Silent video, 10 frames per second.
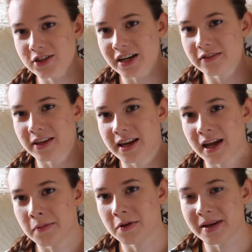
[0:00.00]
a Dragonfly in
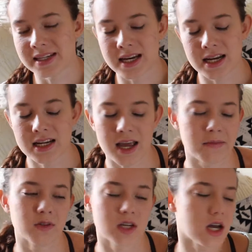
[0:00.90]
Amber by Diana
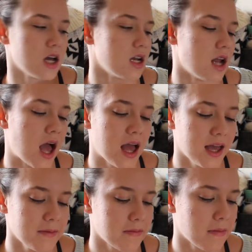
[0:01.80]
Gabaldon.
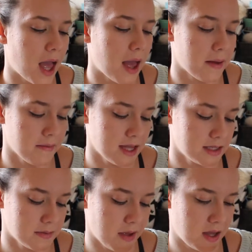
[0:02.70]
I
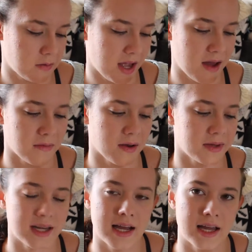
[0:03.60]
made some headway. I'm
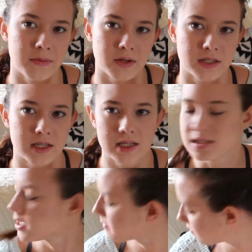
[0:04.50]
probably going to add a book to
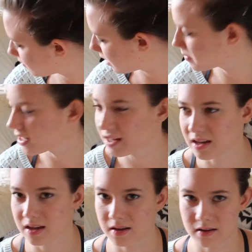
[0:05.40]
this. I'm
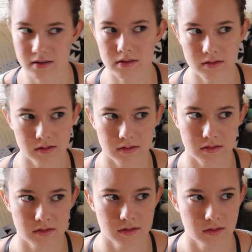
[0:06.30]
thinking,
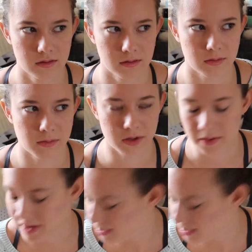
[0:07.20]
what book am